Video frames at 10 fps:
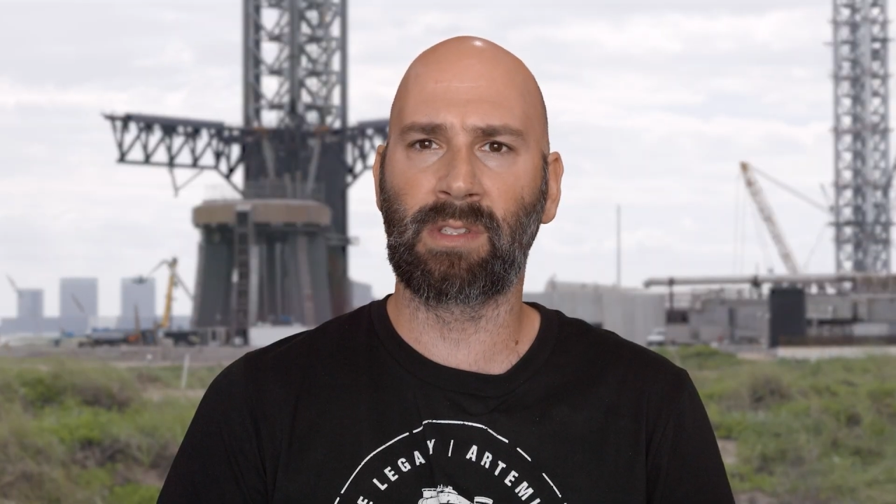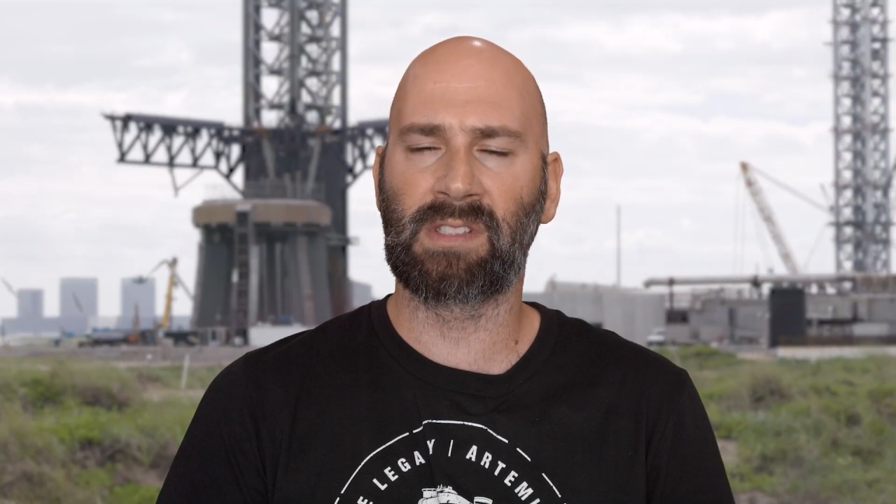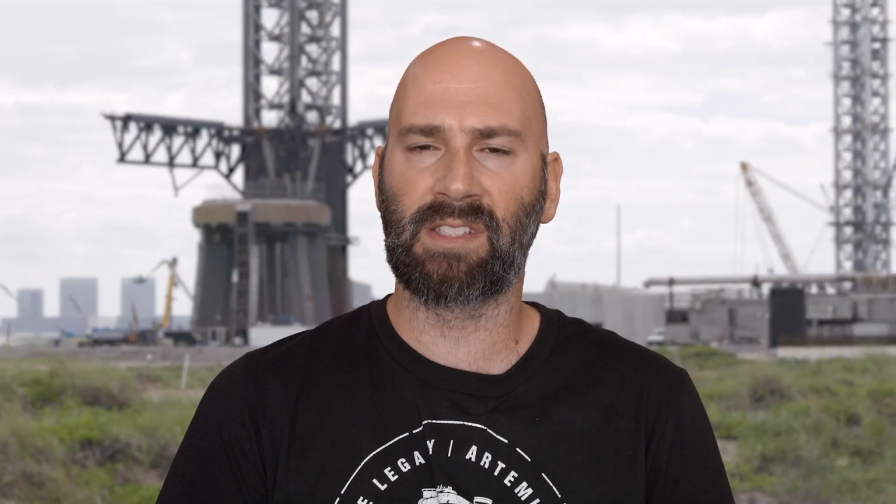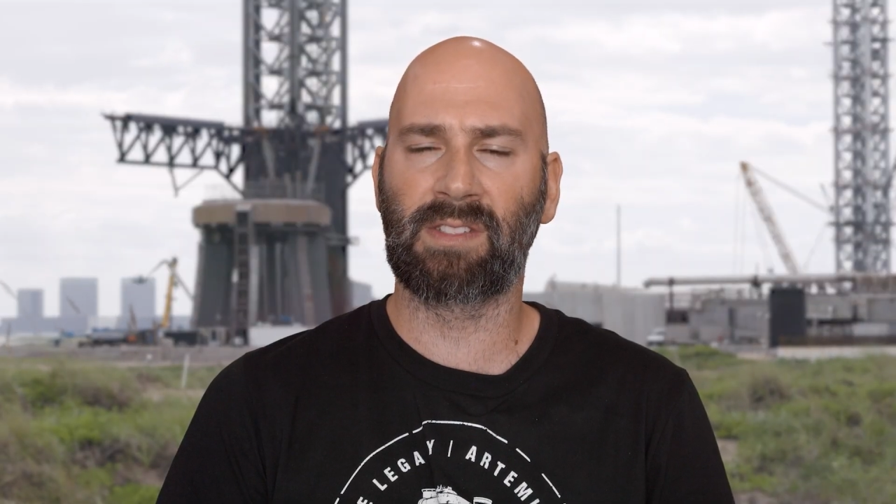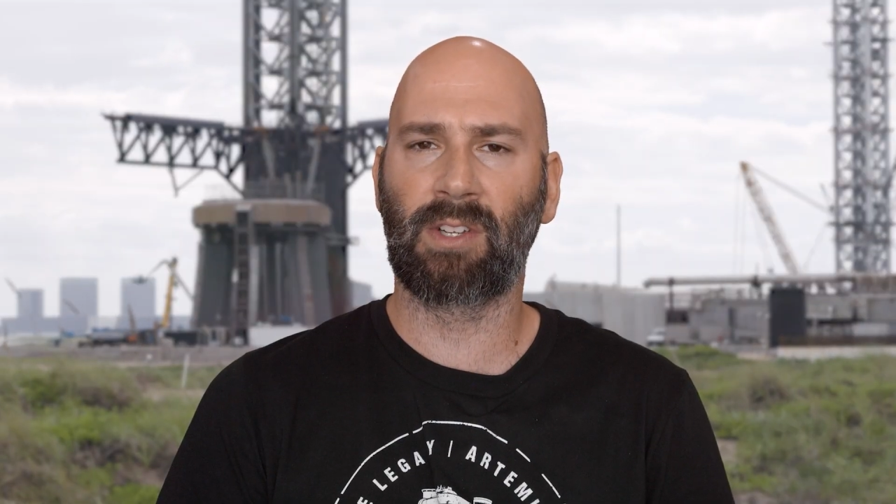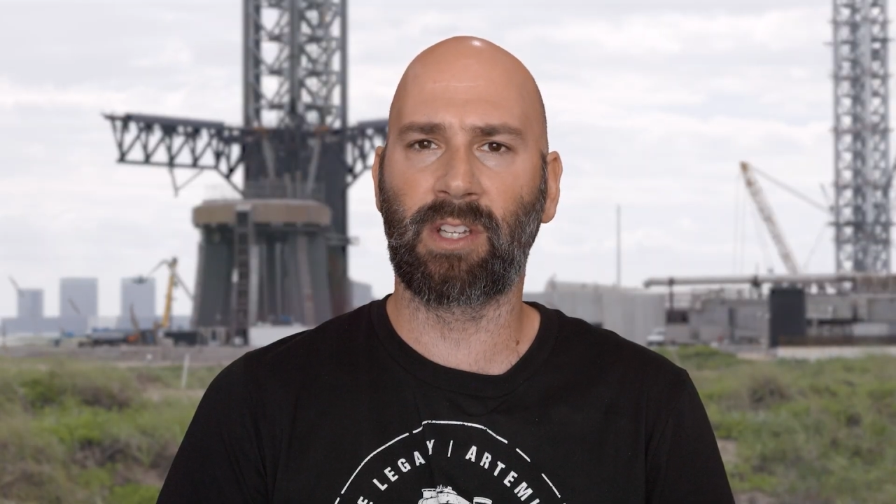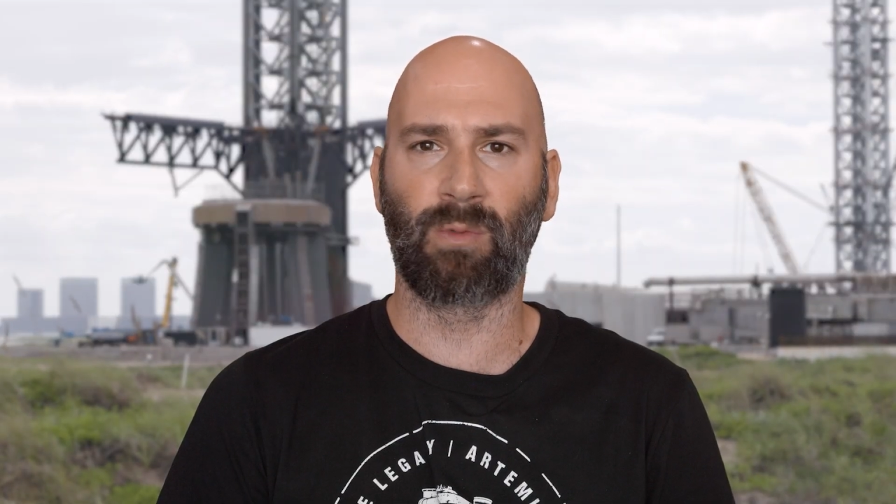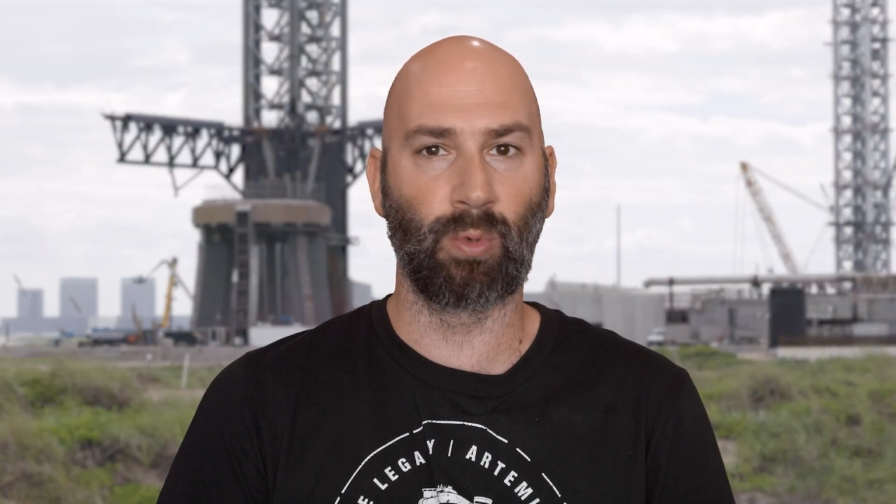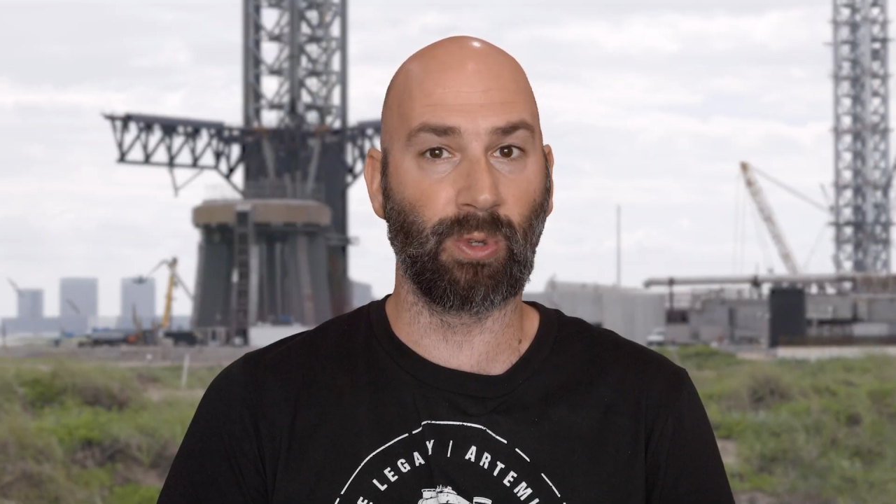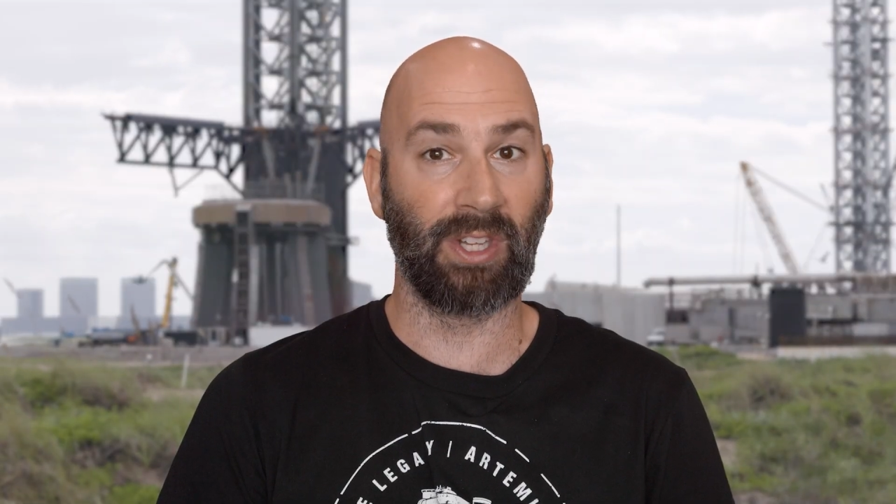is necessarily
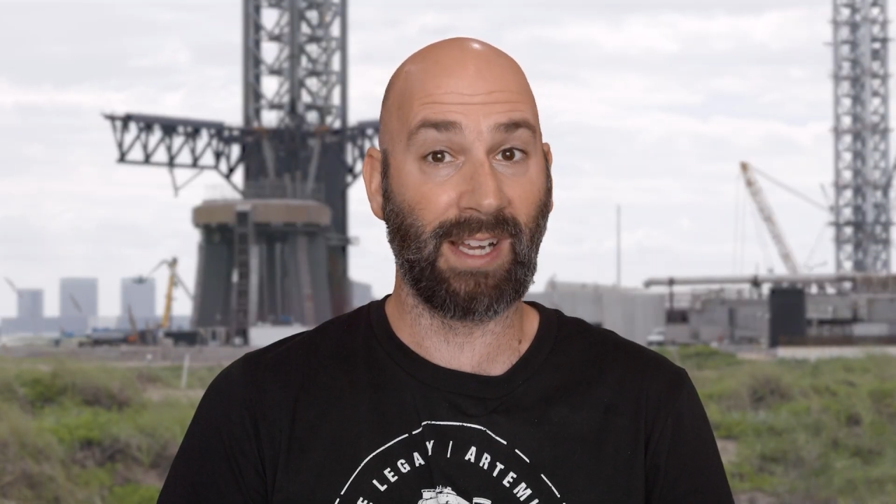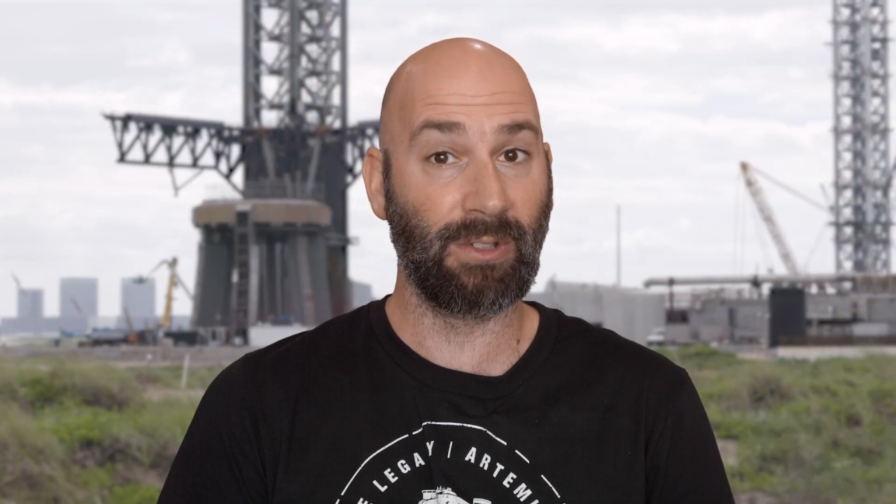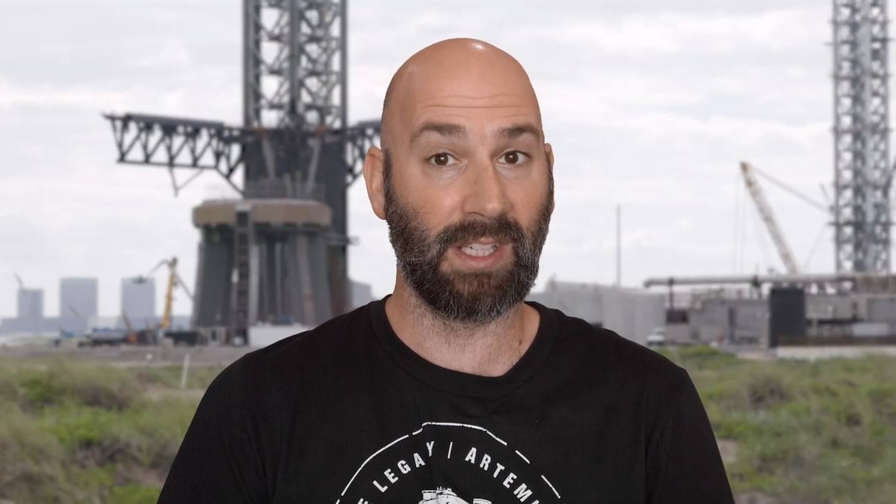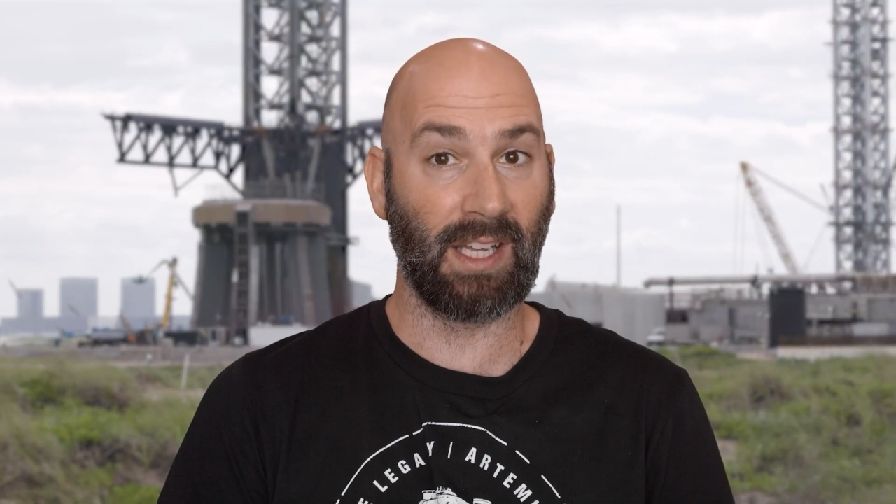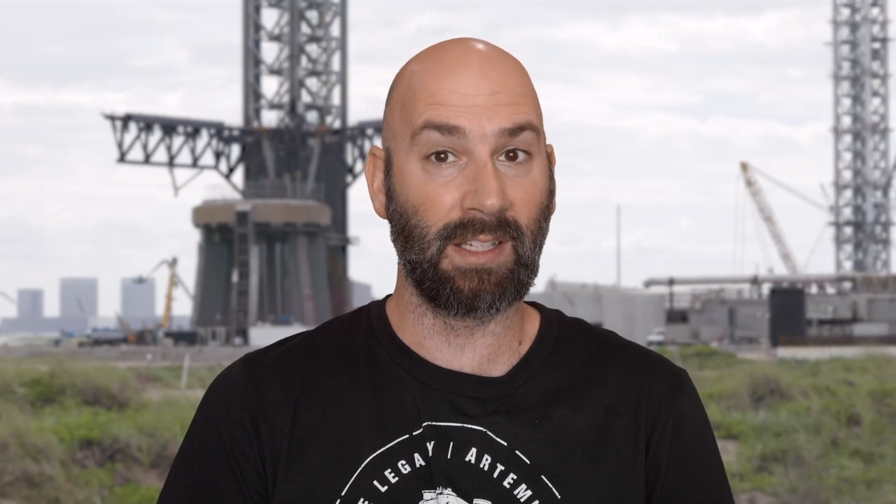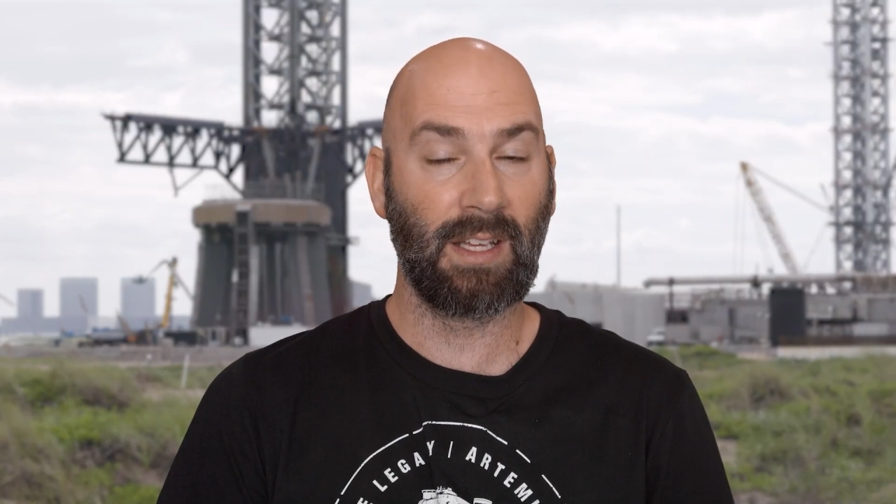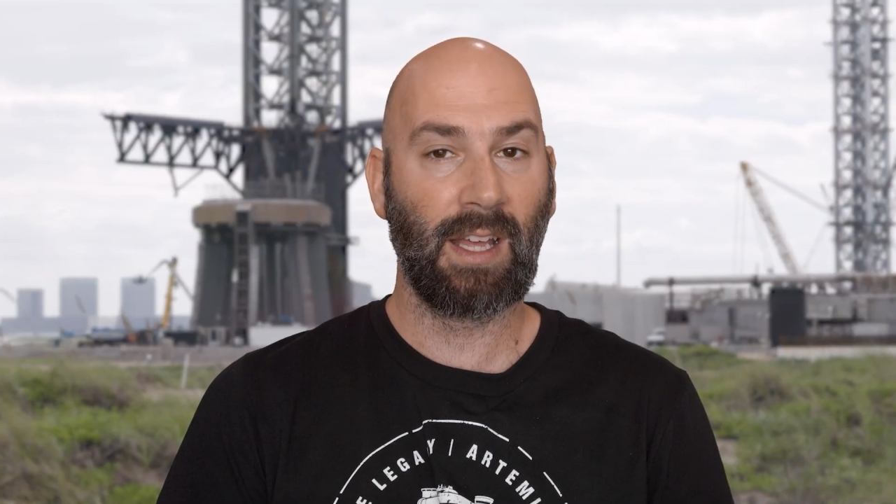ruled out yet.